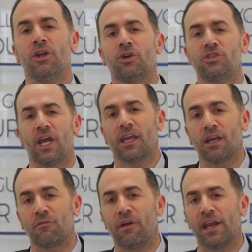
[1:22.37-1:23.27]
You're
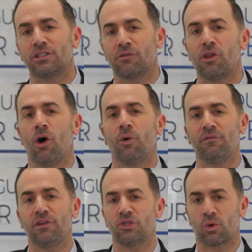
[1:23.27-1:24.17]
taking advantage of low
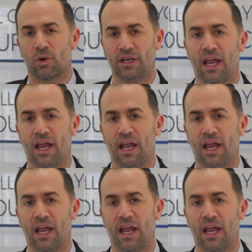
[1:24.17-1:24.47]
inventory